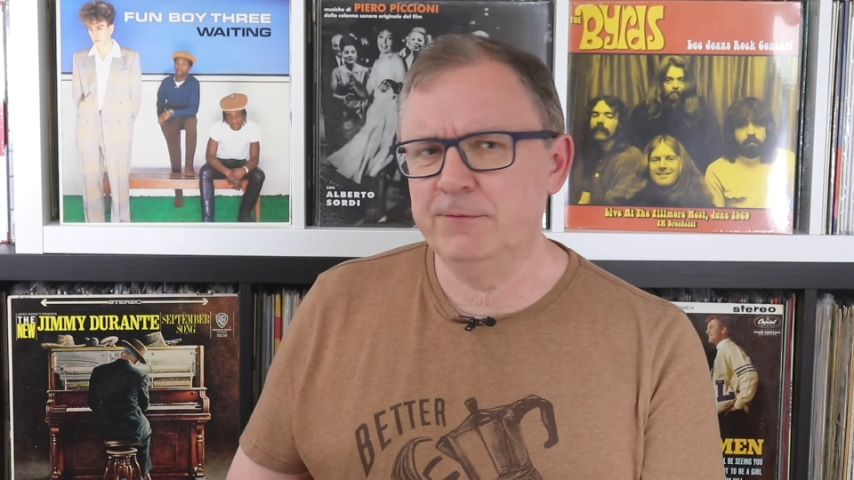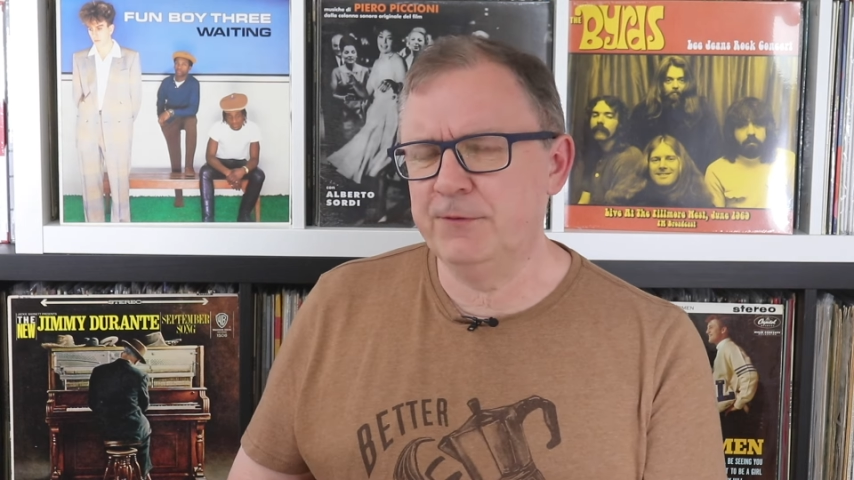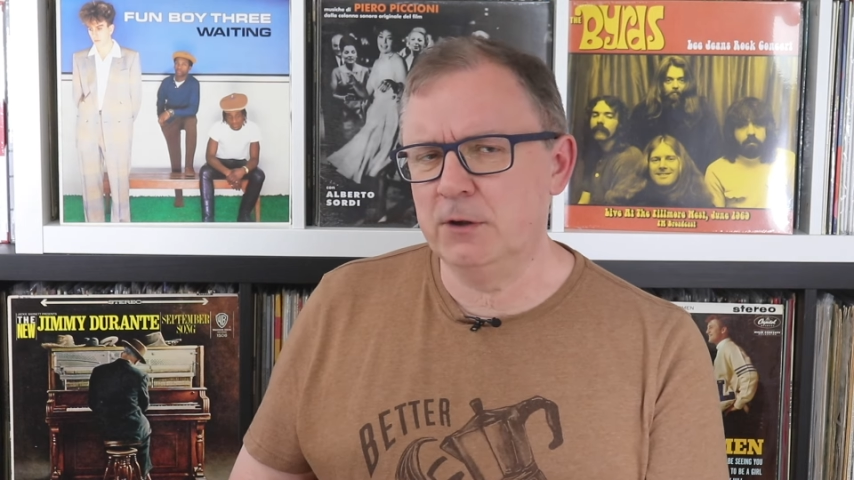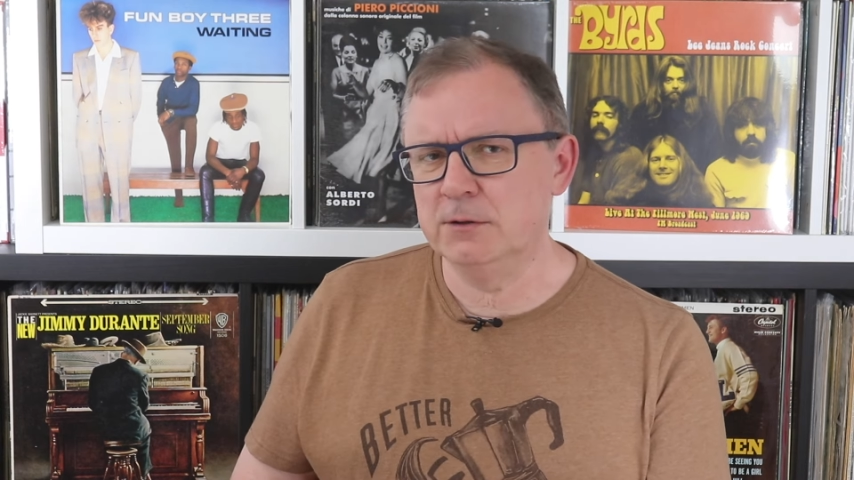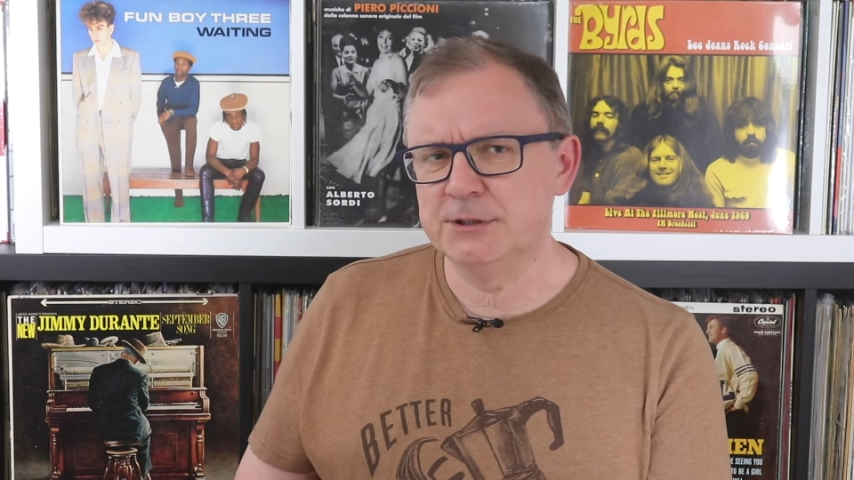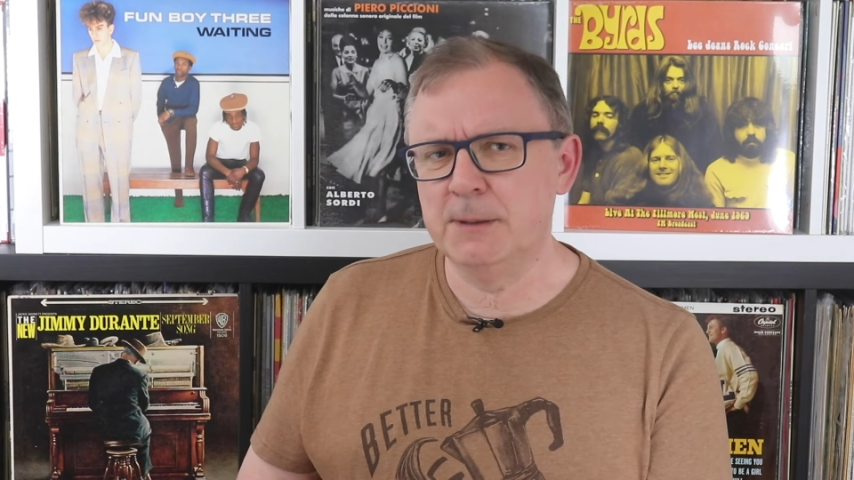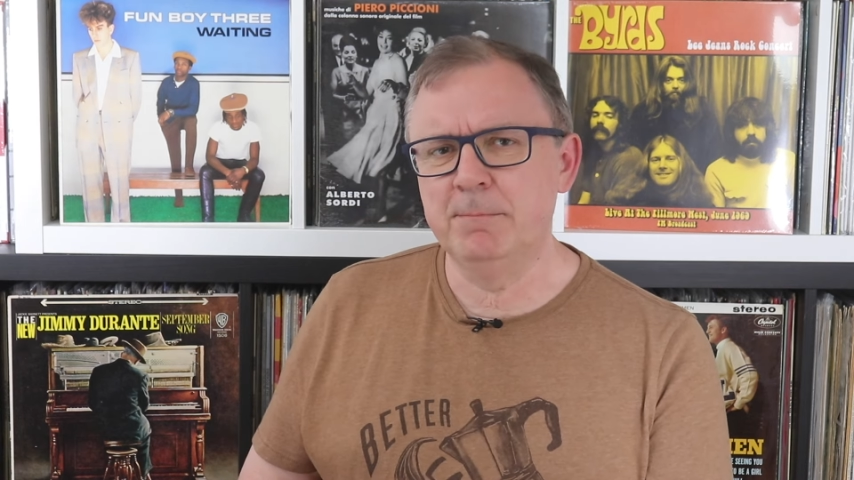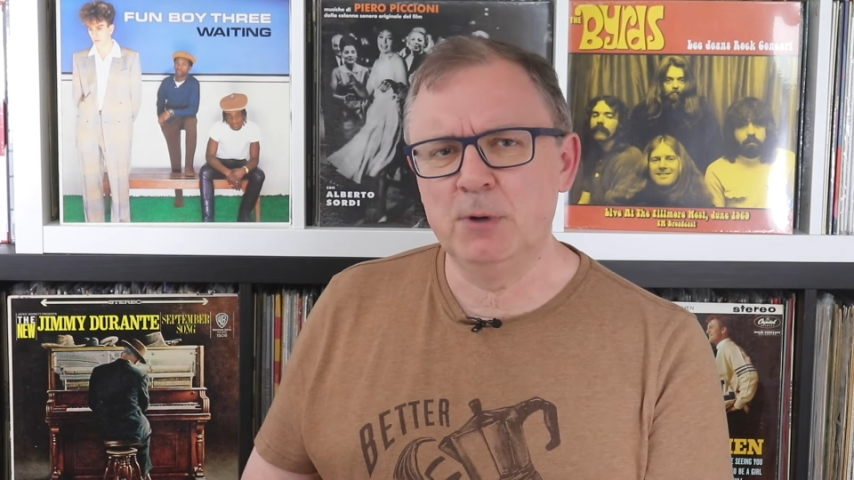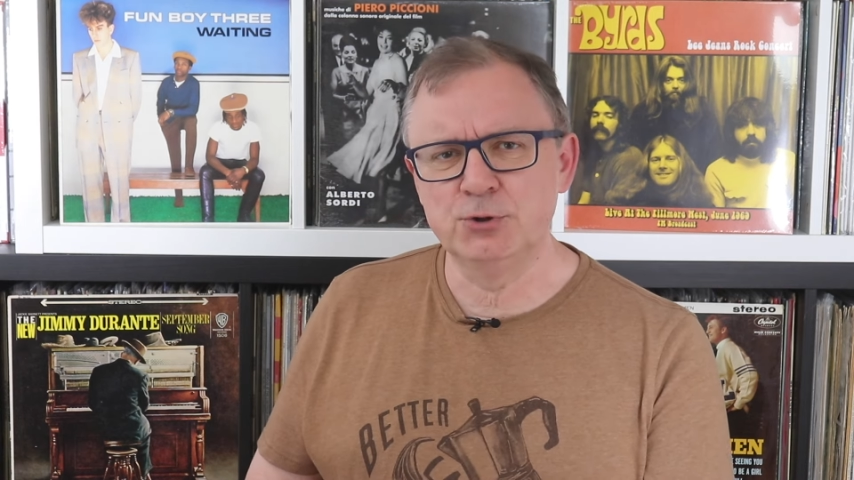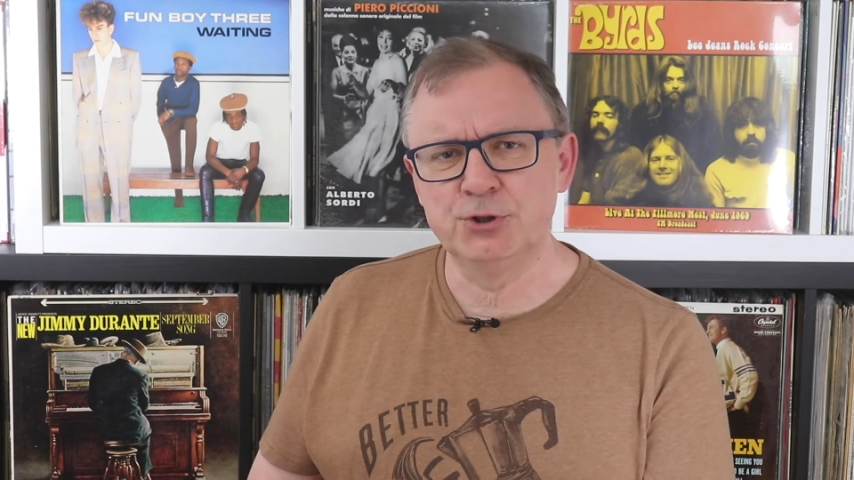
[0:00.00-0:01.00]
vault
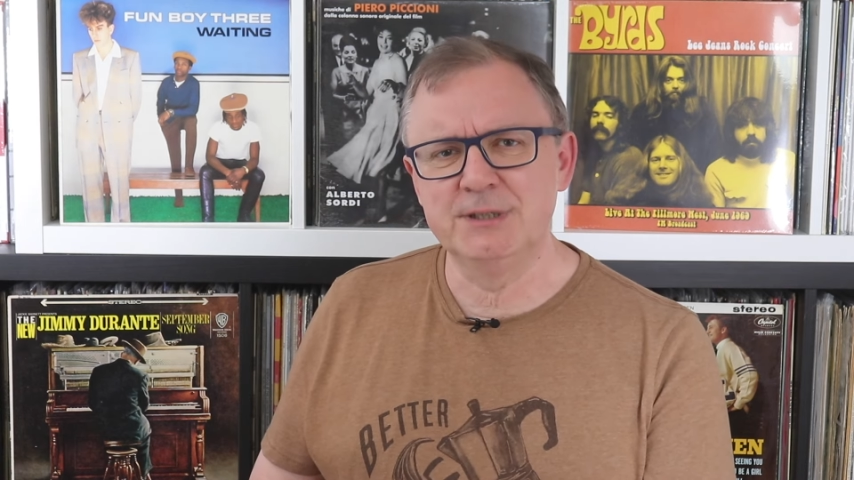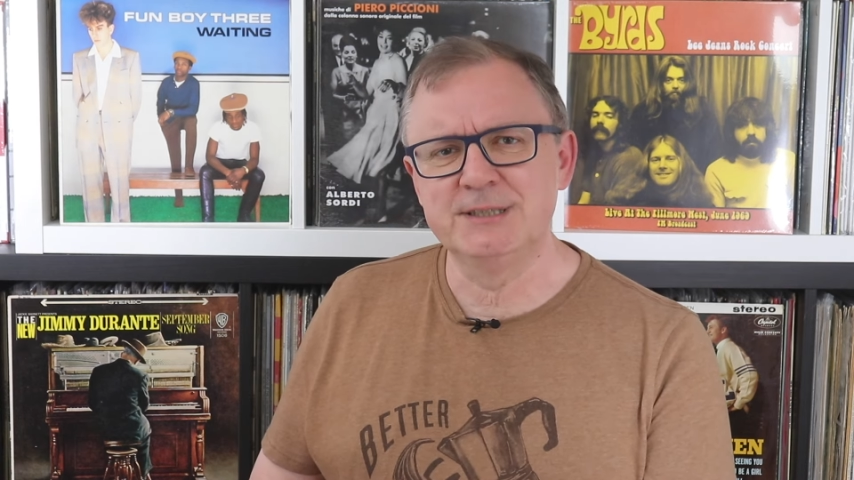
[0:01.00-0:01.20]
modular